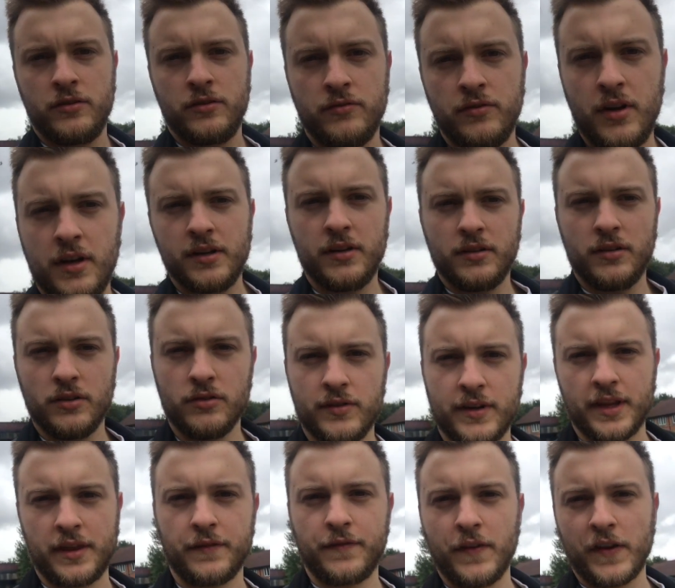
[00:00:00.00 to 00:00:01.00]
Right,
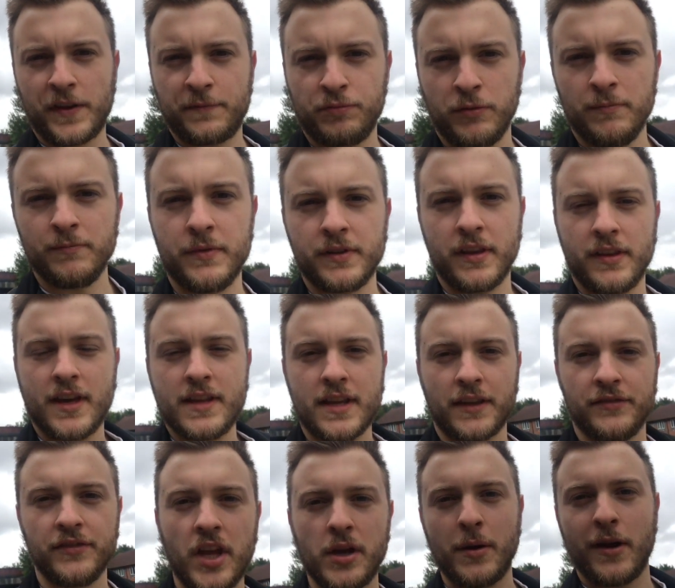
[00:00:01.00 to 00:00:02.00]
already the first problem of the day.
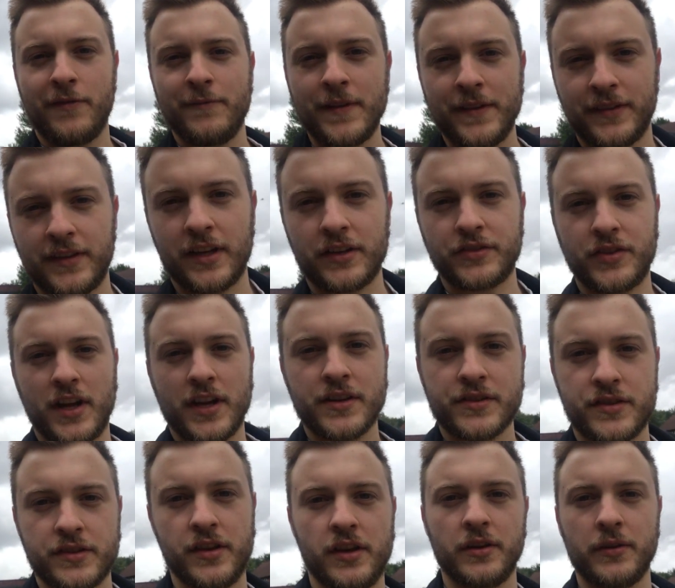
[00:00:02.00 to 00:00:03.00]
There's nowhere for me to get
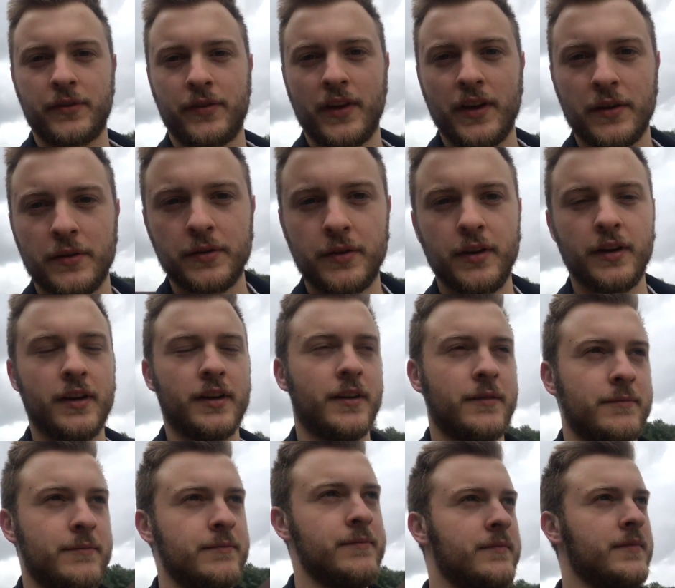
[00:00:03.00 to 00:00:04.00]
changed in the hotel.
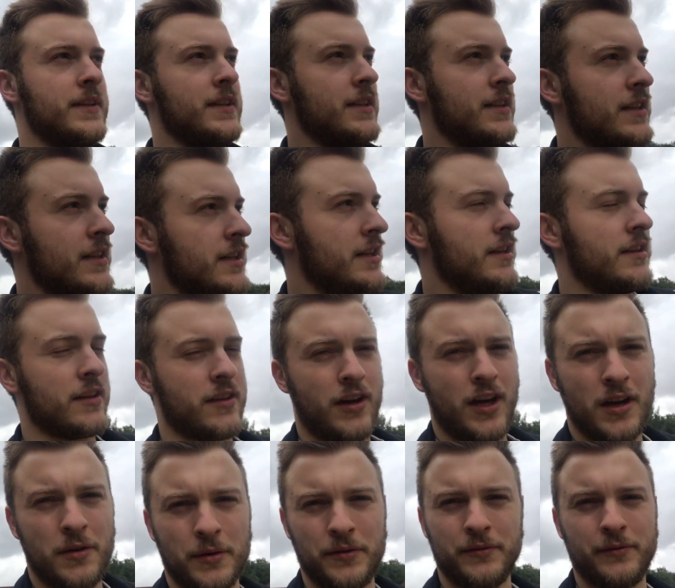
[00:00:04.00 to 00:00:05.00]
The
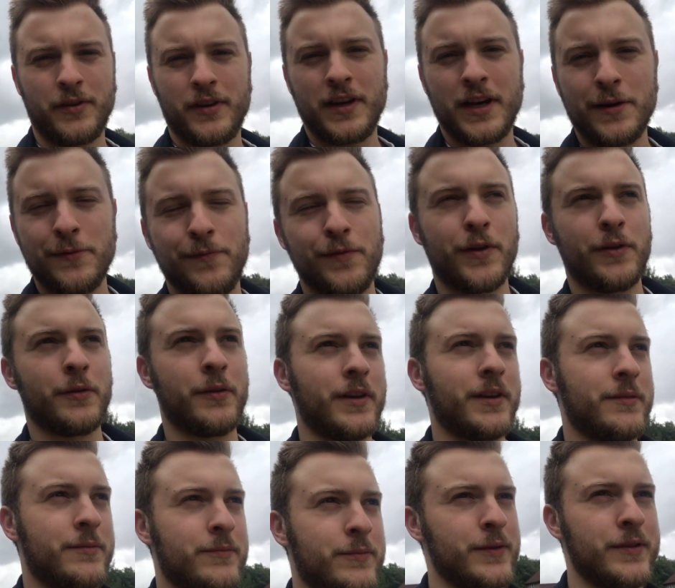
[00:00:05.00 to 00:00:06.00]
guy wasn't very helpful.
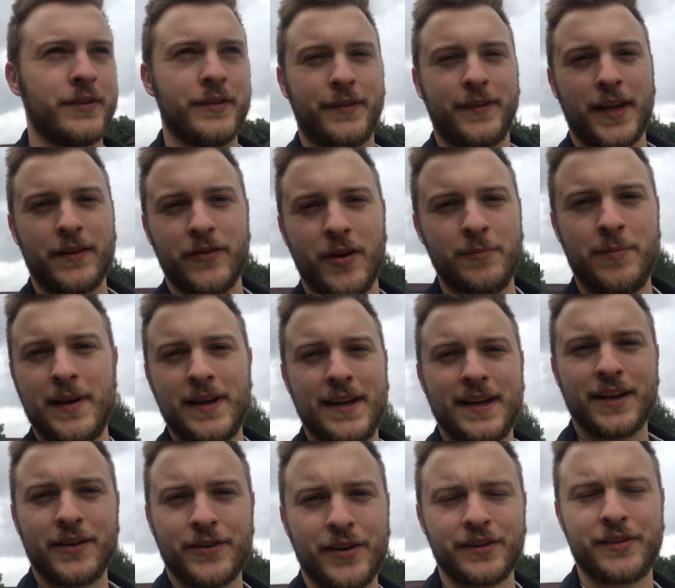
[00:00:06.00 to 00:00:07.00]
He wouldn't take my
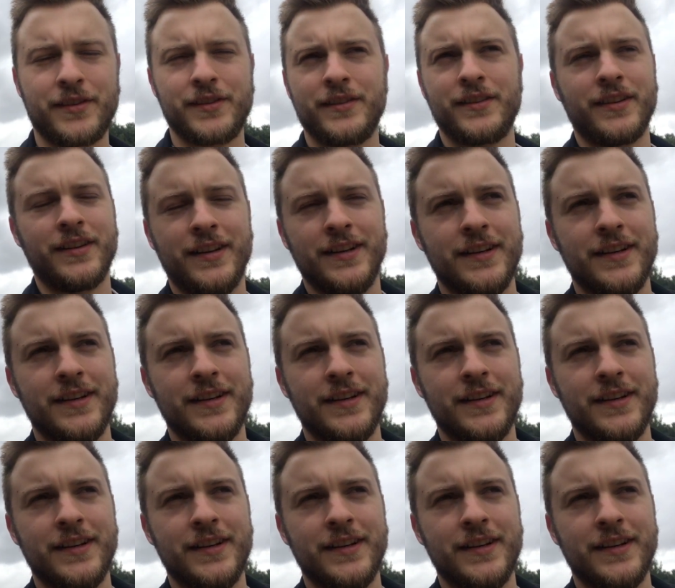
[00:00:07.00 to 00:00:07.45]
bag or anything.